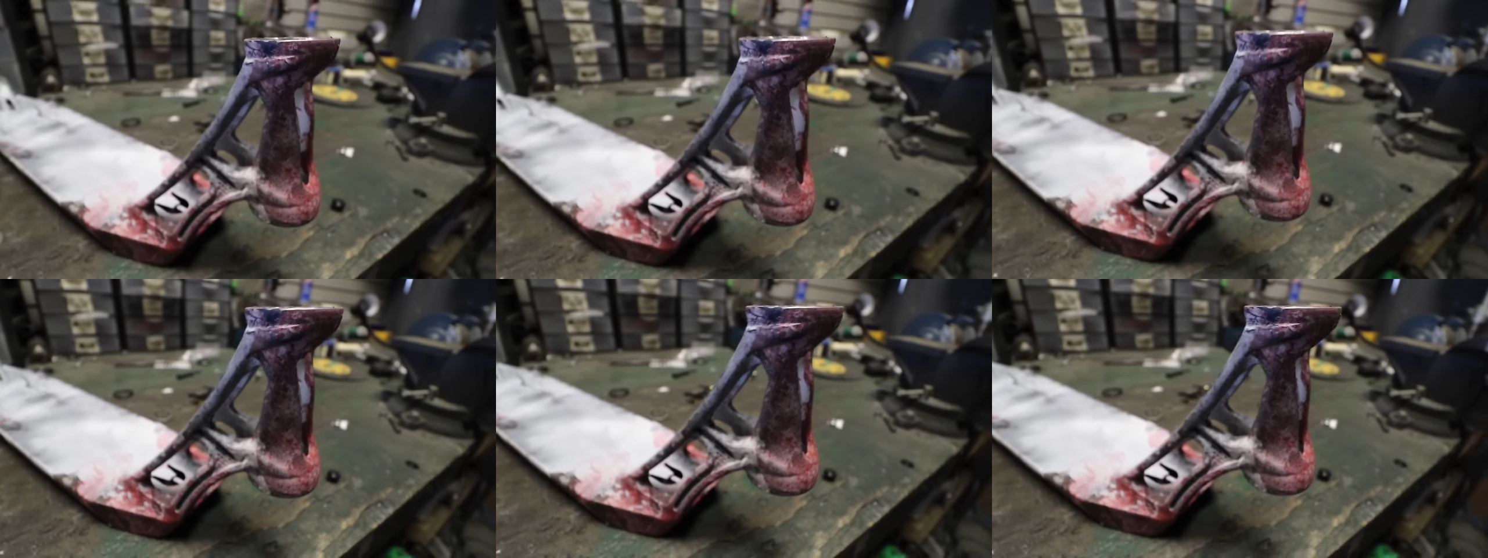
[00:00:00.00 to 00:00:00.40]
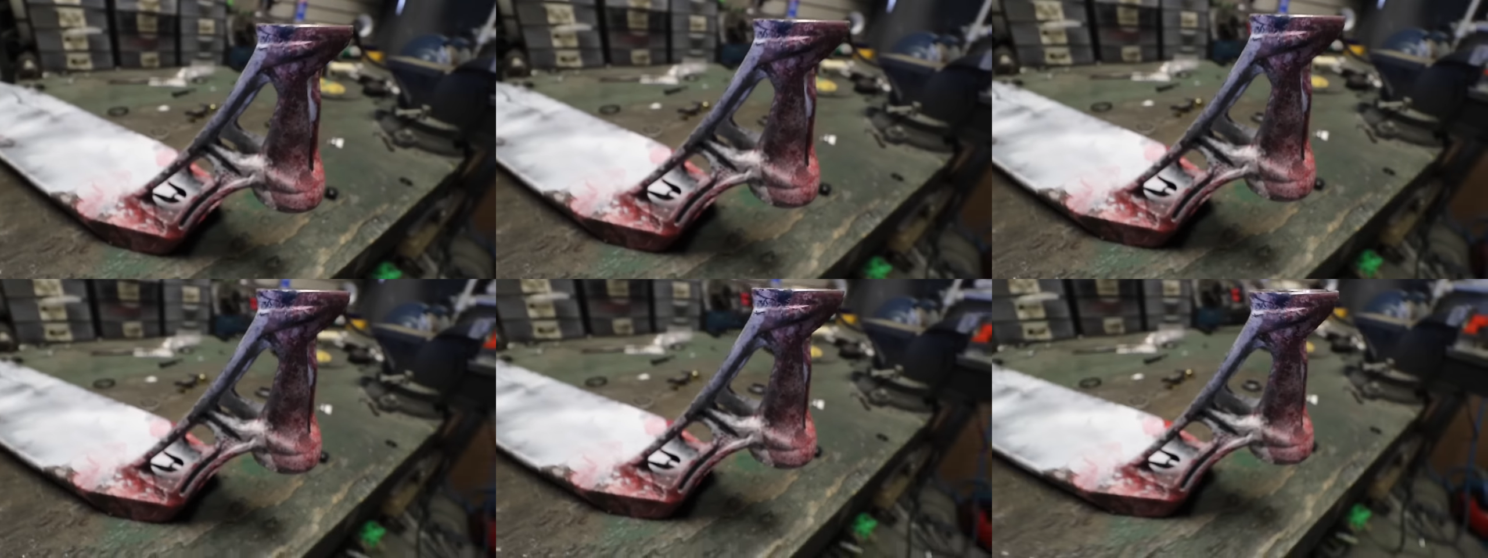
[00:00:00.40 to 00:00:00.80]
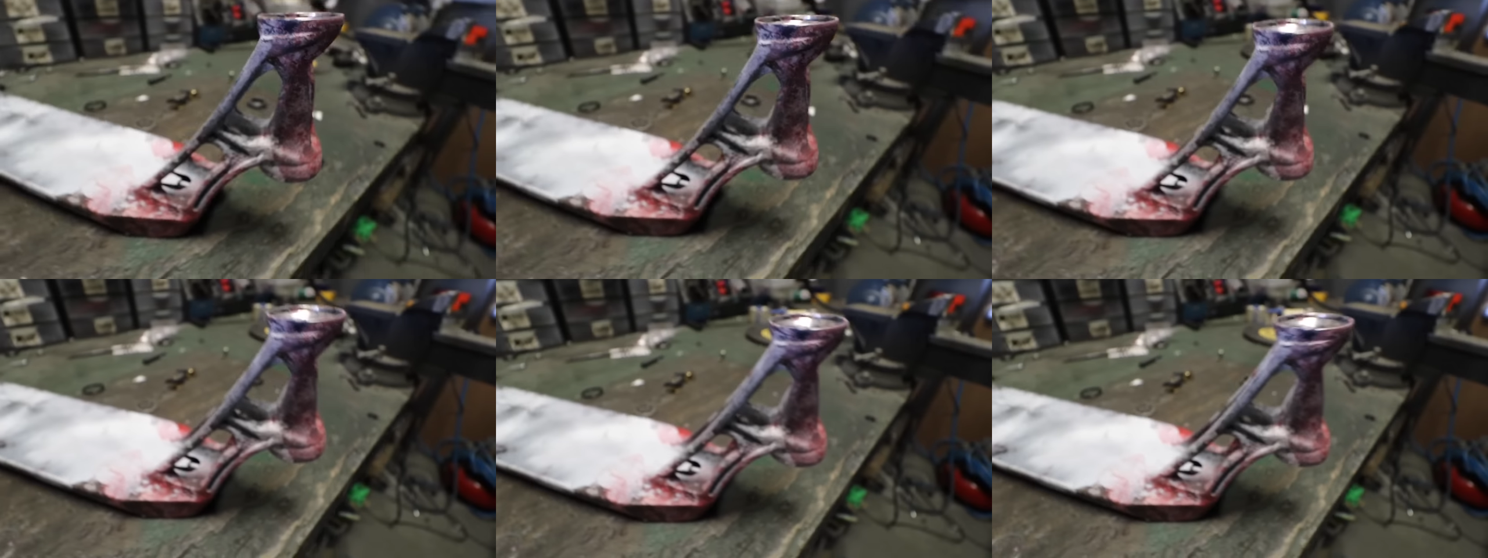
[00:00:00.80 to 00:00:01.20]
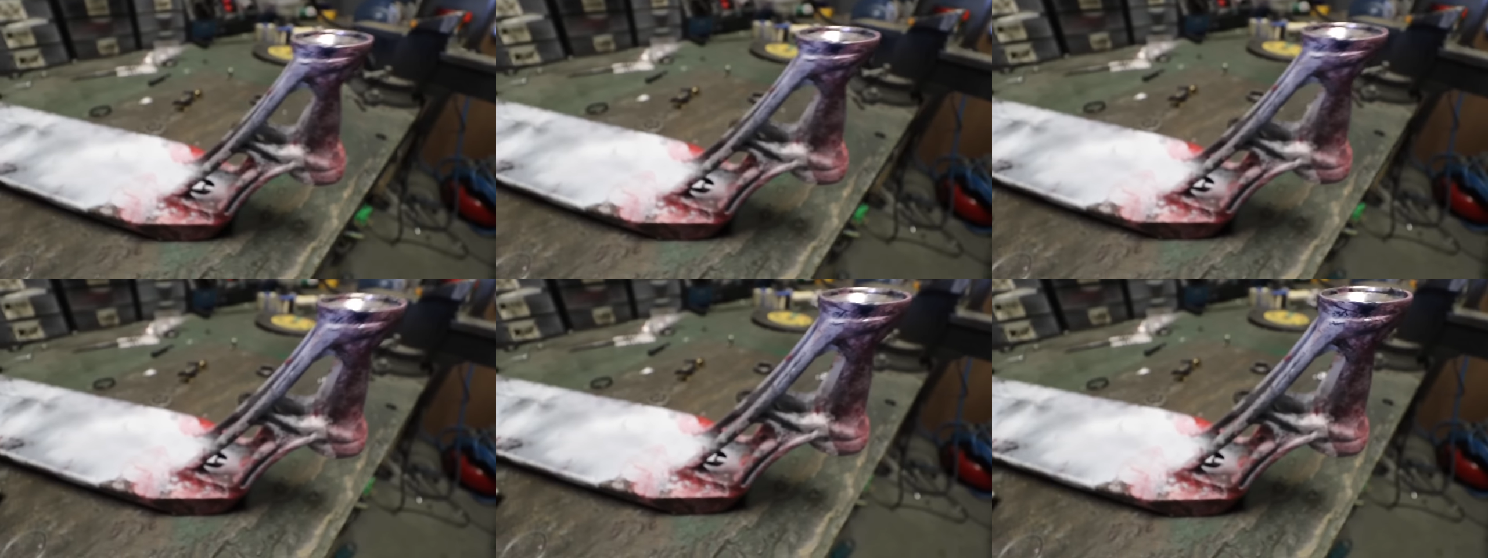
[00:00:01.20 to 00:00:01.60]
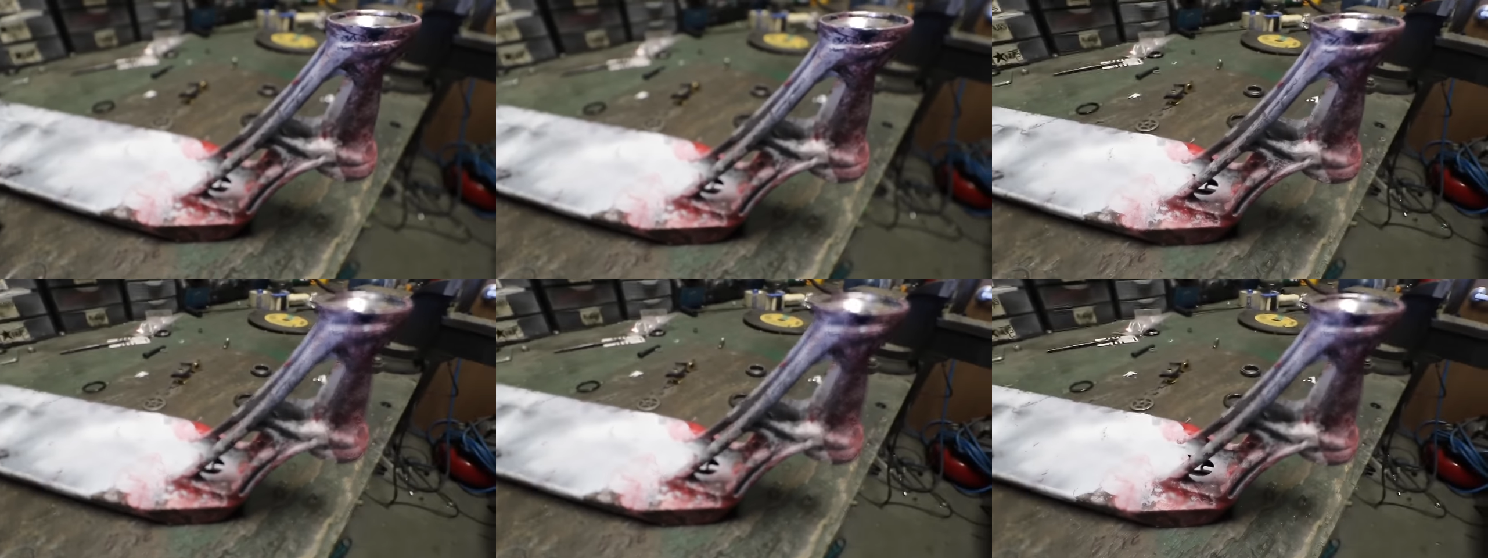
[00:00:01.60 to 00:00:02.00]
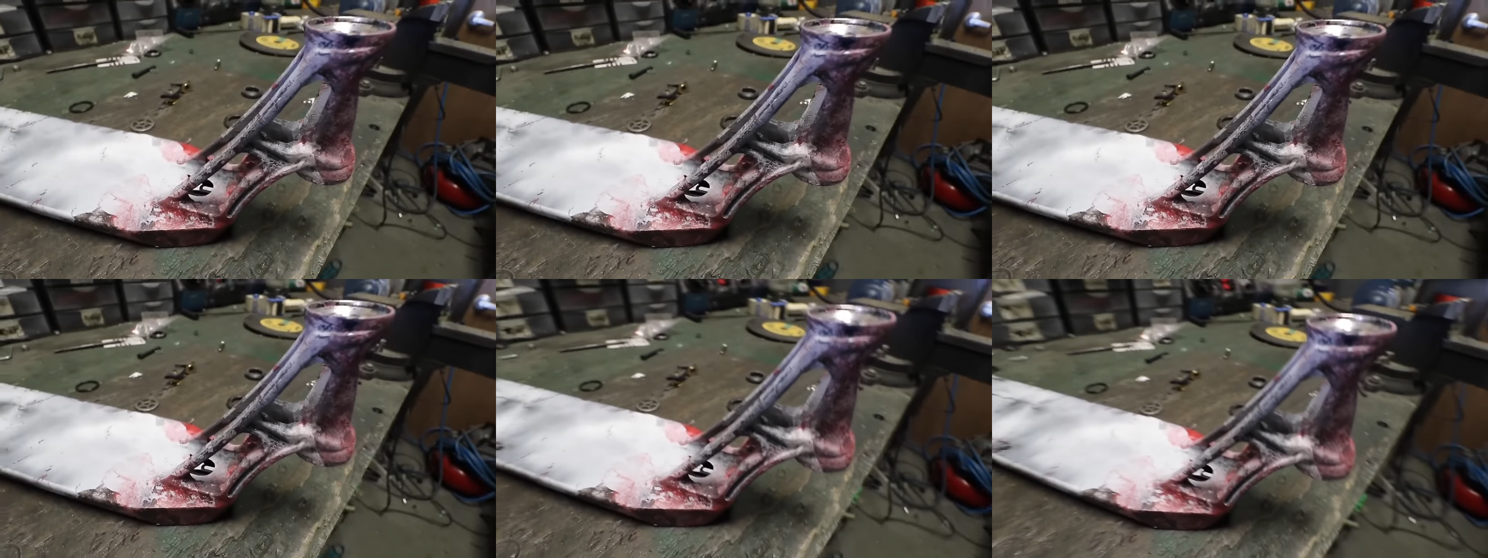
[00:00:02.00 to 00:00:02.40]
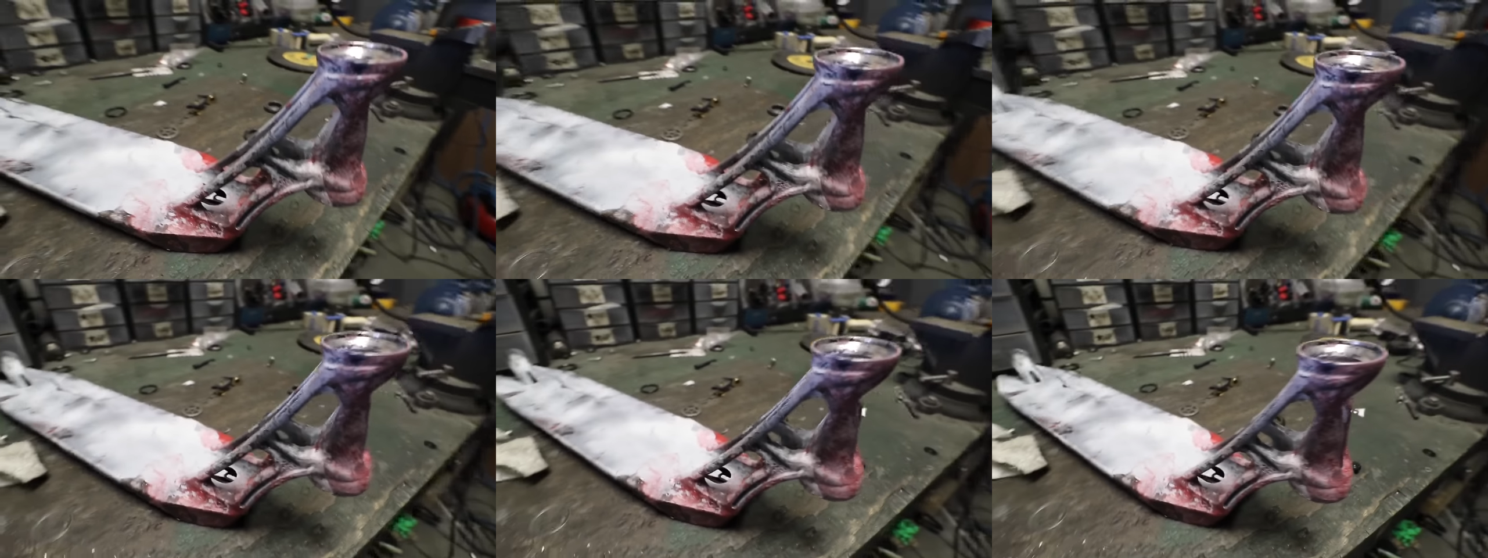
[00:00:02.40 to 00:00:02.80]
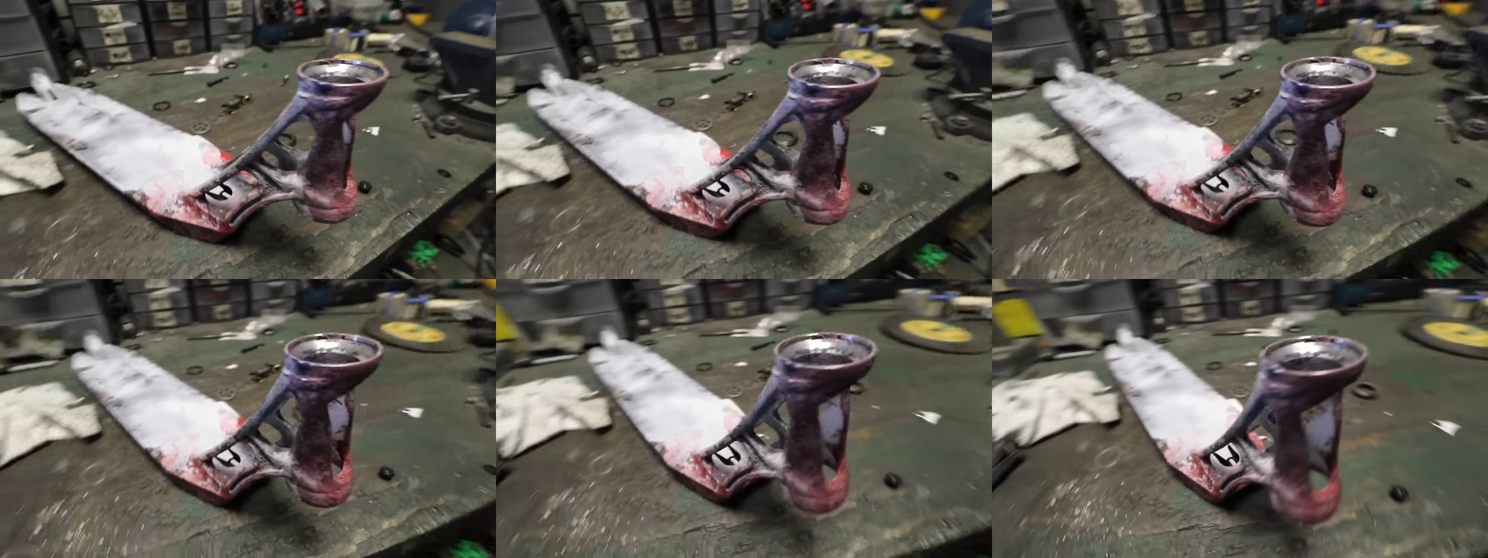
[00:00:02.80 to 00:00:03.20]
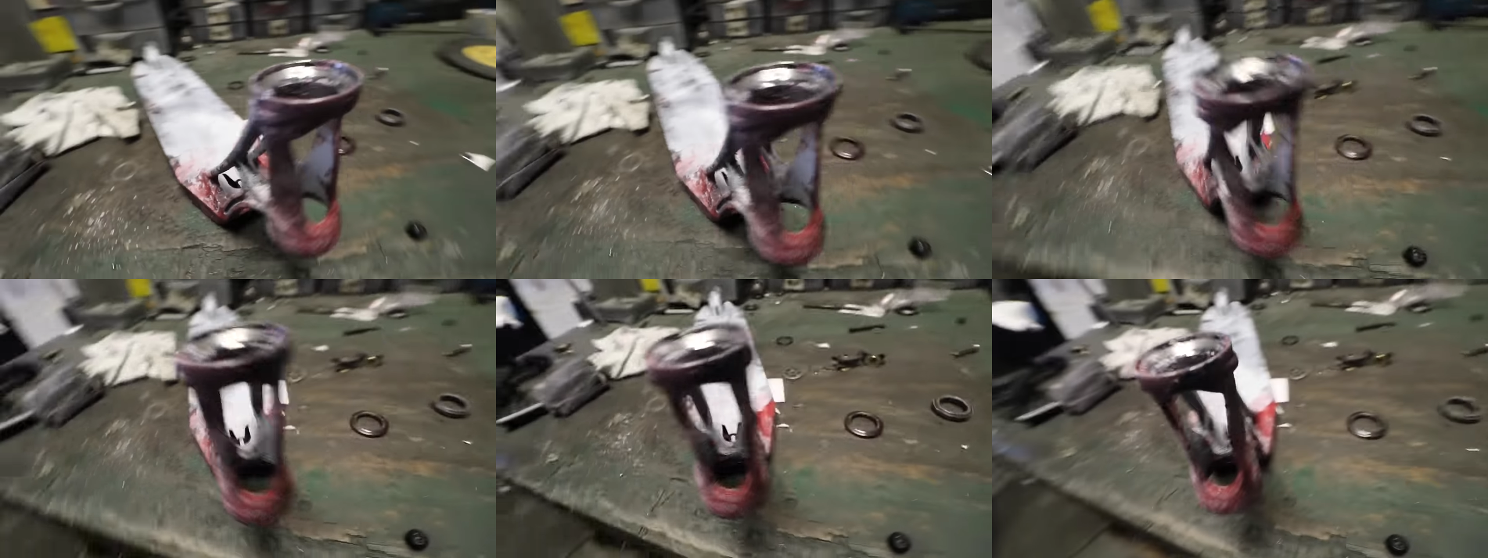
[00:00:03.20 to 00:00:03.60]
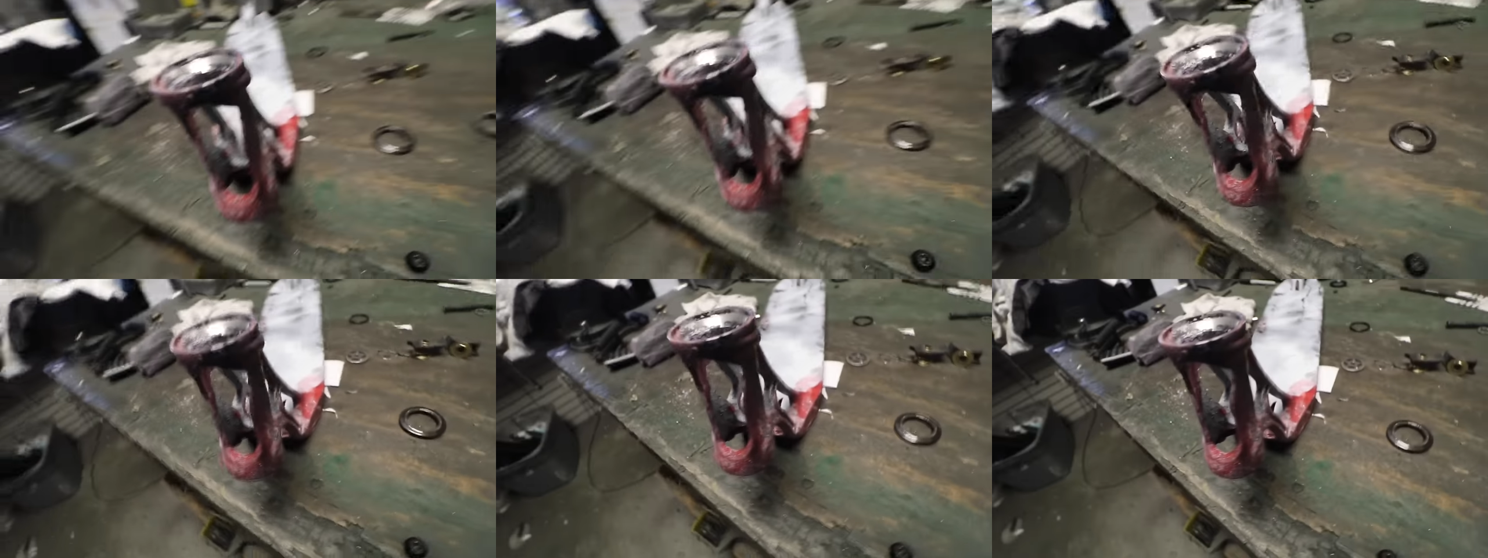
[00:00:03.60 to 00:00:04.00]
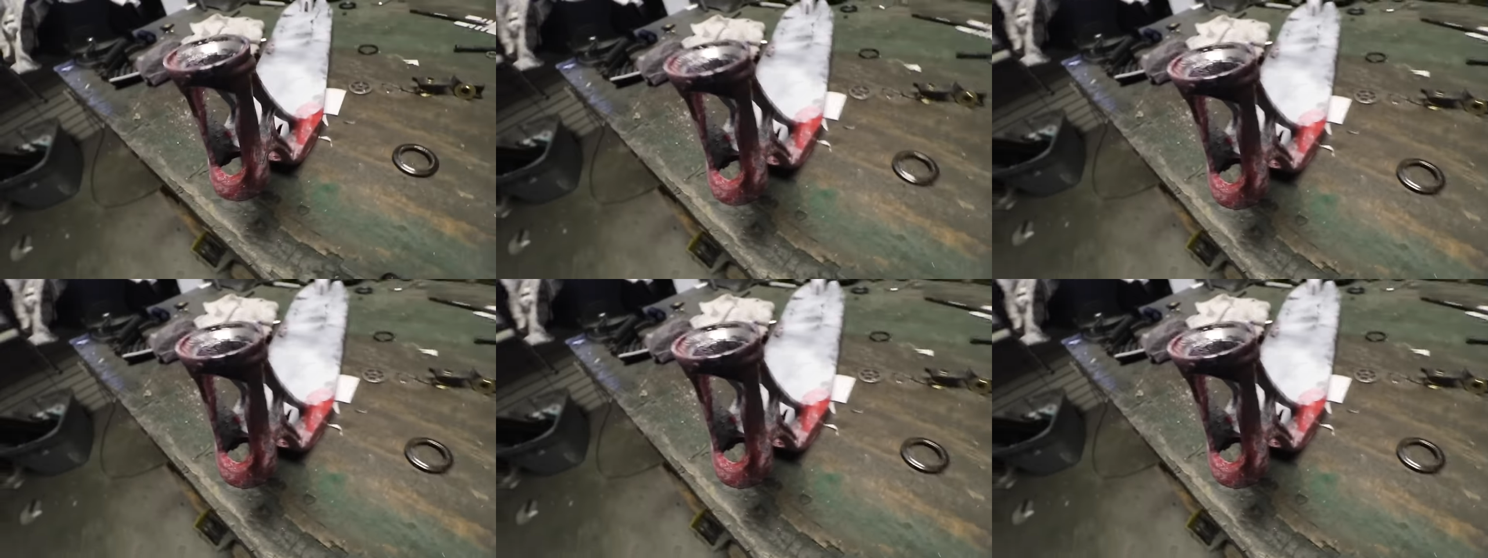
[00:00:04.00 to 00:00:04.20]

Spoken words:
(no speaker visible)